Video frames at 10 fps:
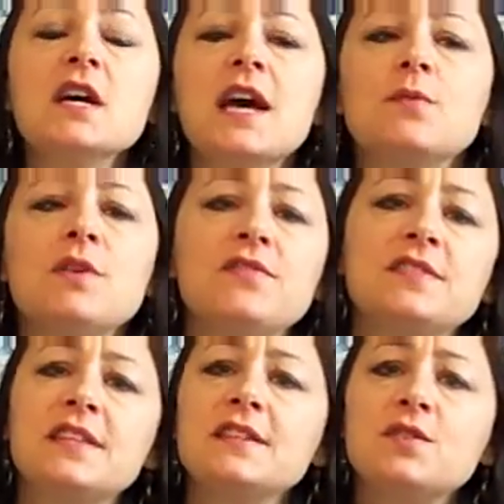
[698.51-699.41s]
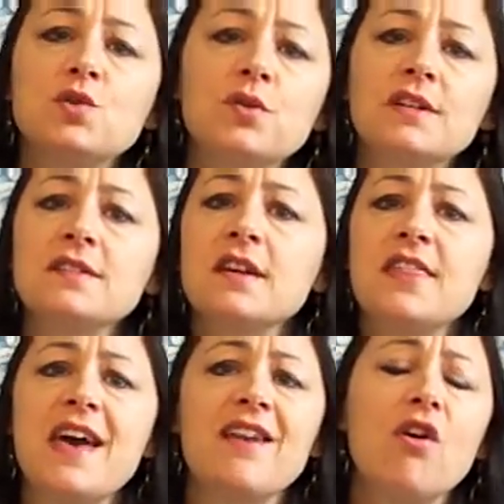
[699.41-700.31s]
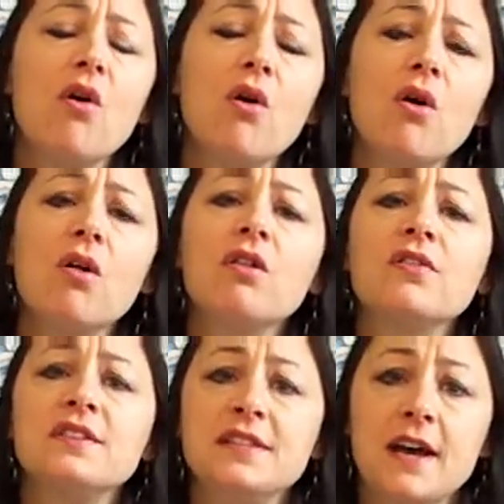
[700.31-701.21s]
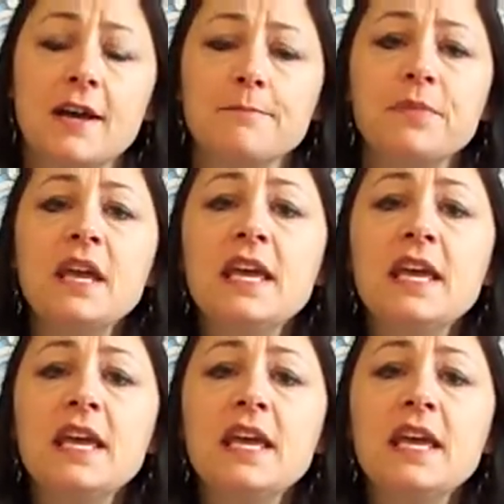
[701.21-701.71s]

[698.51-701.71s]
and we see stories like that all the time.